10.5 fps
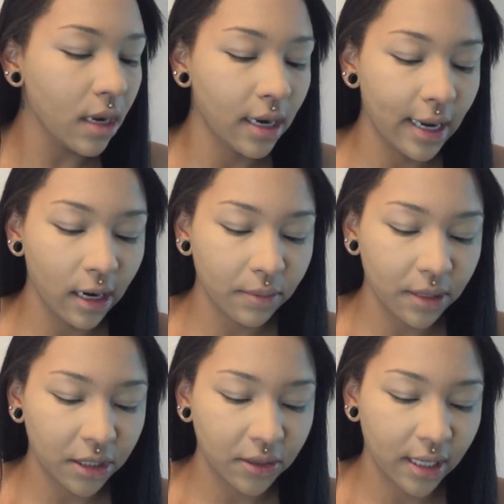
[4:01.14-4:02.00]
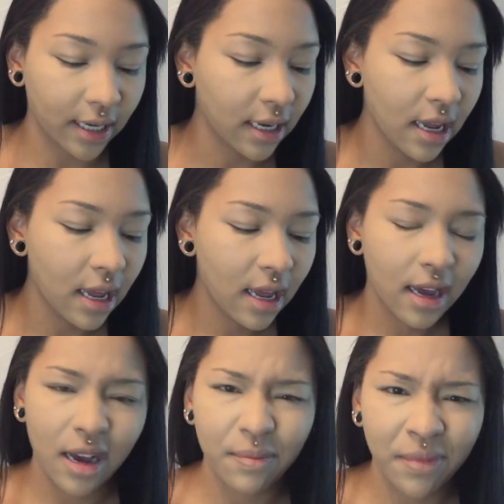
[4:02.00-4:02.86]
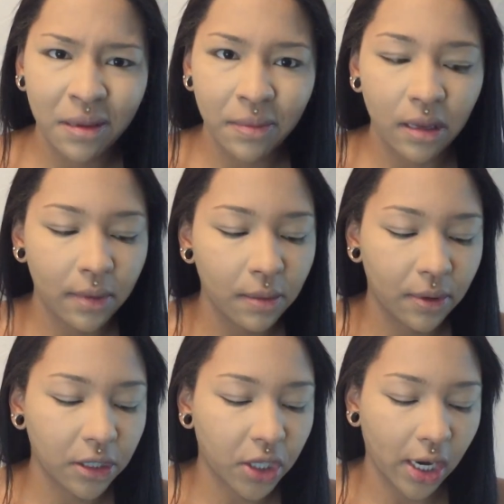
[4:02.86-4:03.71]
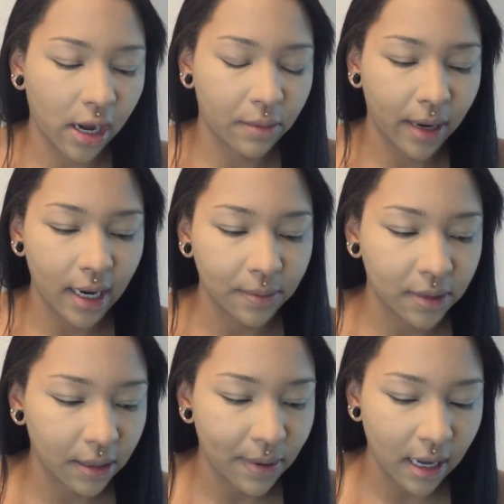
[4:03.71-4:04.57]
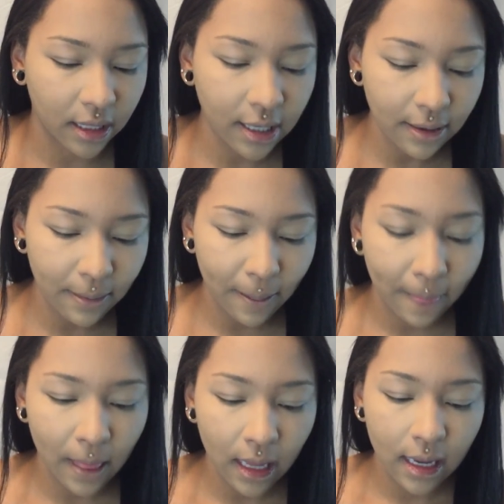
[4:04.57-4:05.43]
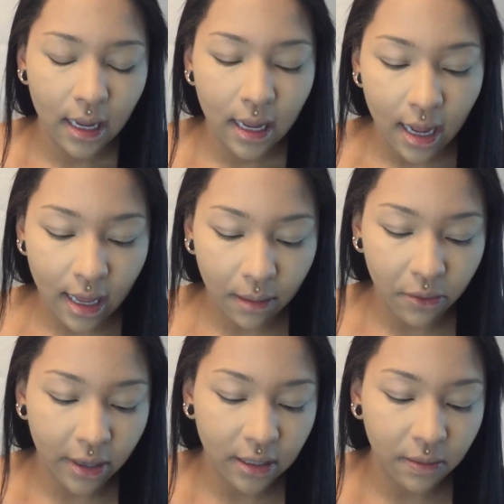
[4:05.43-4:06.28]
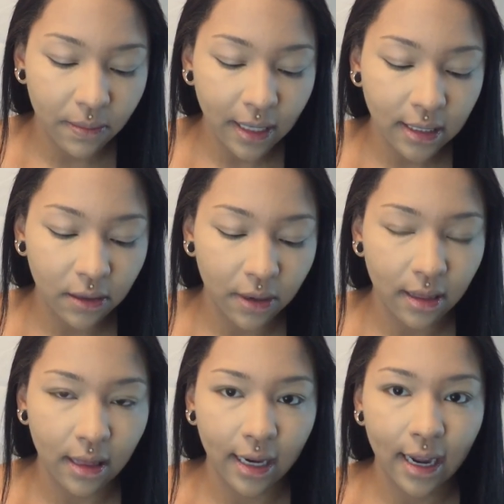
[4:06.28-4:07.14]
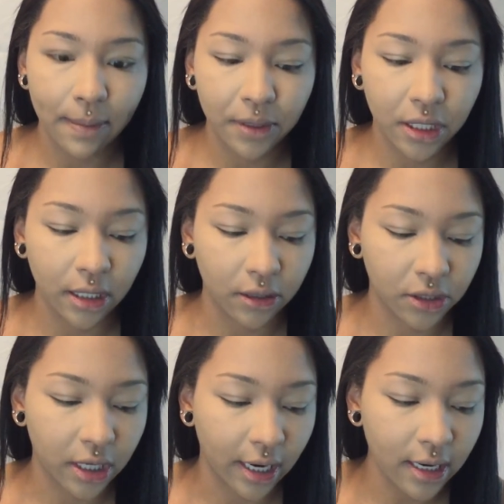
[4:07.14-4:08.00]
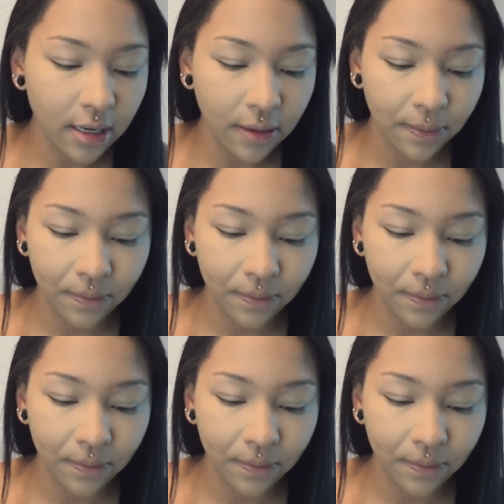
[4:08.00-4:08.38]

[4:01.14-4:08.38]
And here I'm just using a Me Me Me brush I got in my Ipsy palette. And I'm going to mix it with that cappuccino shade.